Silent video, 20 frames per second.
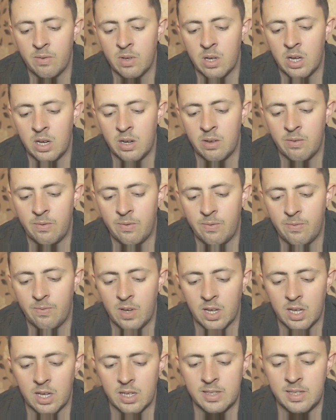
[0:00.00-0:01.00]
of kind of,
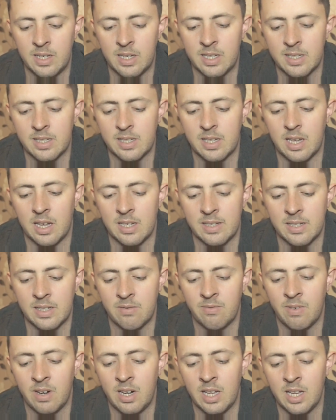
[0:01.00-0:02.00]
like, I see this
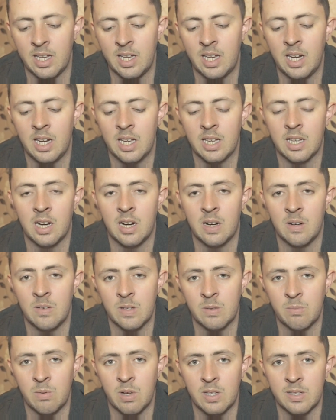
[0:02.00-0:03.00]
as really a healing card
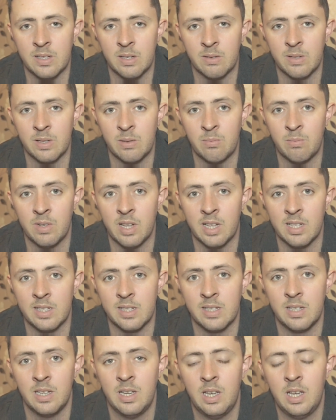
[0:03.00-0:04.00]
as well, so someone
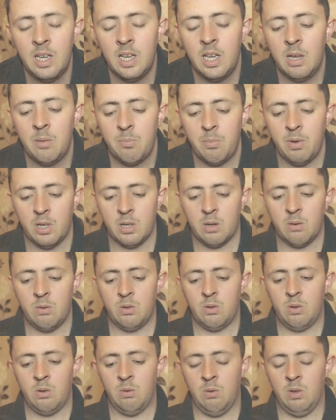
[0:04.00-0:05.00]
that's been
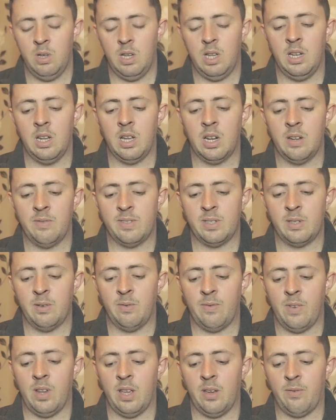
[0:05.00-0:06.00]
going through a lot of
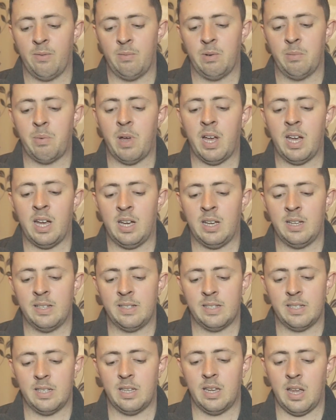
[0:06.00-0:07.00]
stuff like from the
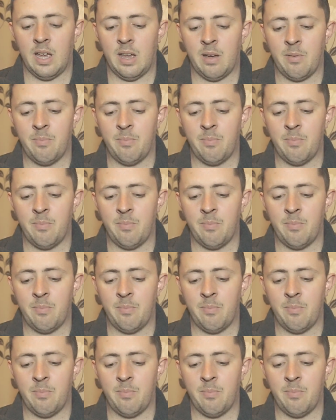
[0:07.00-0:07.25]
past,